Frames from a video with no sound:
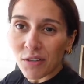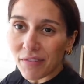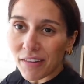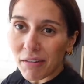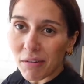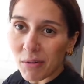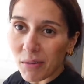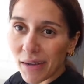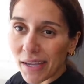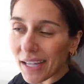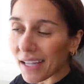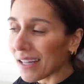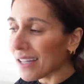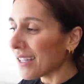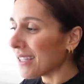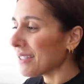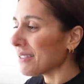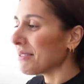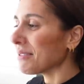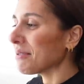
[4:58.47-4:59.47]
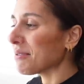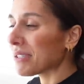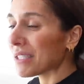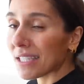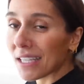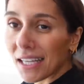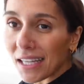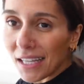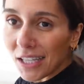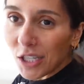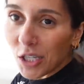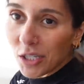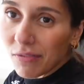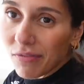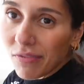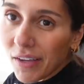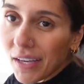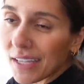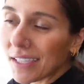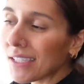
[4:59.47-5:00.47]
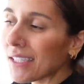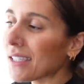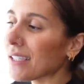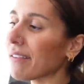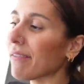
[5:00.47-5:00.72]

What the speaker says: very well. Still, fun.